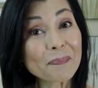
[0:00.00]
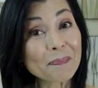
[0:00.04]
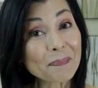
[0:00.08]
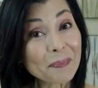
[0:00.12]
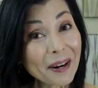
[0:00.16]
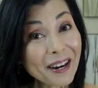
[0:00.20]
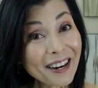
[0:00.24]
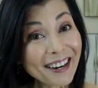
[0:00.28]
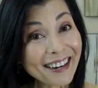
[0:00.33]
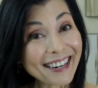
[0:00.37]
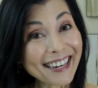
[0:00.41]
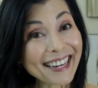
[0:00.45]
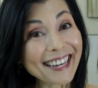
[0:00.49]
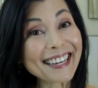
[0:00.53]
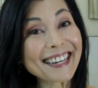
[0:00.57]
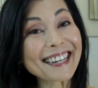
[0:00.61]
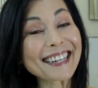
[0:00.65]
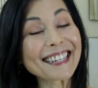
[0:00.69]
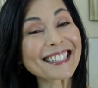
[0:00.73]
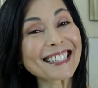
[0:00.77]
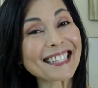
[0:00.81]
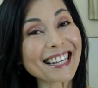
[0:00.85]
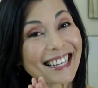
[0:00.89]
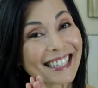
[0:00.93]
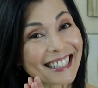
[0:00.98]
but it
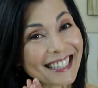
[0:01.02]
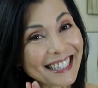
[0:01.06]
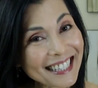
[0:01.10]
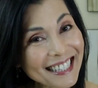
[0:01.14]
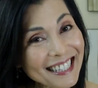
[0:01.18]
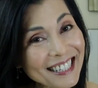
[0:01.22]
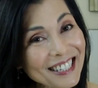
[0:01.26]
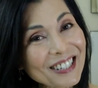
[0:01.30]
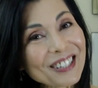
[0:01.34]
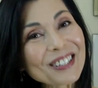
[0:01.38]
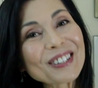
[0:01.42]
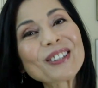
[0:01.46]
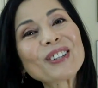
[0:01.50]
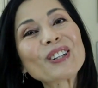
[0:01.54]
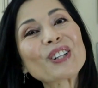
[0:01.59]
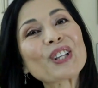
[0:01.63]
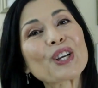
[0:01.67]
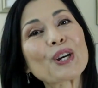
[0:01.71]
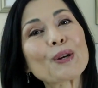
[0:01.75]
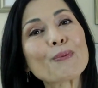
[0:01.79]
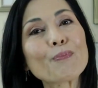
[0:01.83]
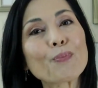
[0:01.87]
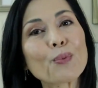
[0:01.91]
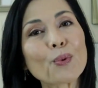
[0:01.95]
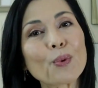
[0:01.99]
is still
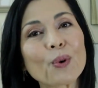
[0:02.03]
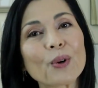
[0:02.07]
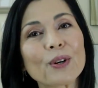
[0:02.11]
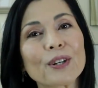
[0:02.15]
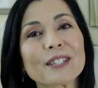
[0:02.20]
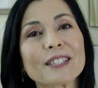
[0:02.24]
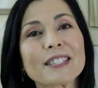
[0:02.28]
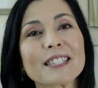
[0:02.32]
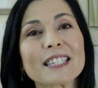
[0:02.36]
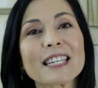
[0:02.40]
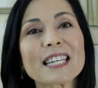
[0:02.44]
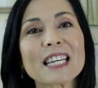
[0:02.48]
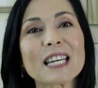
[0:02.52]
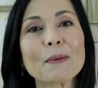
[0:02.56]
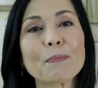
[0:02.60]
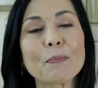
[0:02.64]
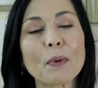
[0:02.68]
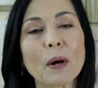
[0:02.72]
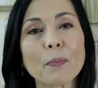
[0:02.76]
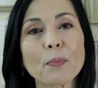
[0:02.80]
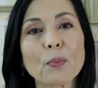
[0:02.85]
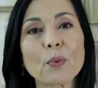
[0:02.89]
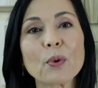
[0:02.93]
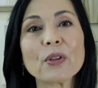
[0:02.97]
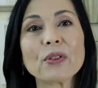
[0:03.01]
important to keep
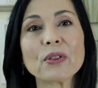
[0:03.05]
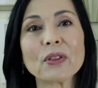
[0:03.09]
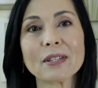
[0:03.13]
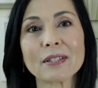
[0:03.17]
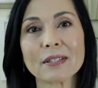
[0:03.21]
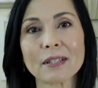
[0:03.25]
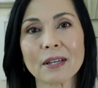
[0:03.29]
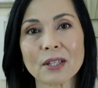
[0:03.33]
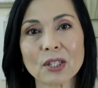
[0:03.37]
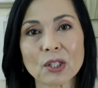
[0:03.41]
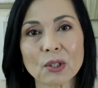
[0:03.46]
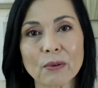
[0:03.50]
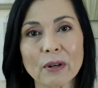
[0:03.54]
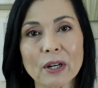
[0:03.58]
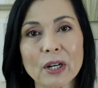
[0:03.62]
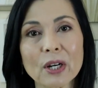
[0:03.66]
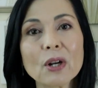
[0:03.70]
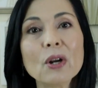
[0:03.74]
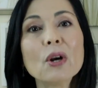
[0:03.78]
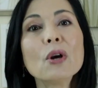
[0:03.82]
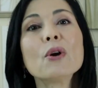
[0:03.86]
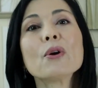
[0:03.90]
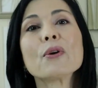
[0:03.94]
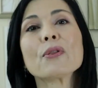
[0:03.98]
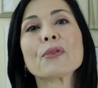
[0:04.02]
up with the sunscreen
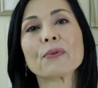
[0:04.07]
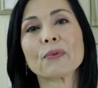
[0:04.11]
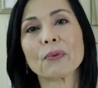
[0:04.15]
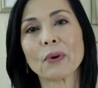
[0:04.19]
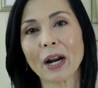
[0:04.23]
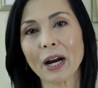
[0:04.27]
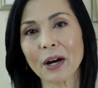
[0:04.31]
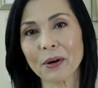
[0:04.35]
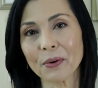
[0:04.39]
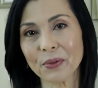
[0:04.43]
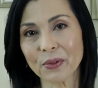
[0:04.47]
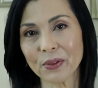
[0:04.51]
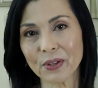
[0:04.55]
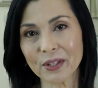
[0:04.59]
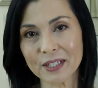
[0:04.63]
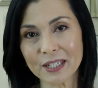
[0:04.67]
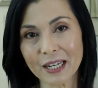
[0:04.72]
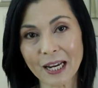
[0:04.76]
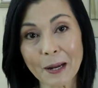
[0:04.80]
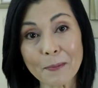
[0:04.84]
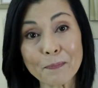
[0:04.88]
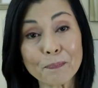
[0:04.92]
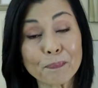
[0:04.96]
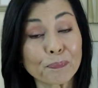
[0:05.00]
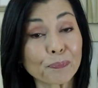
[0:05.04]
throughout the
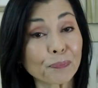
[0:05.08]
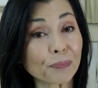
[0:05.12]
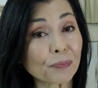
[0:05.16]
day.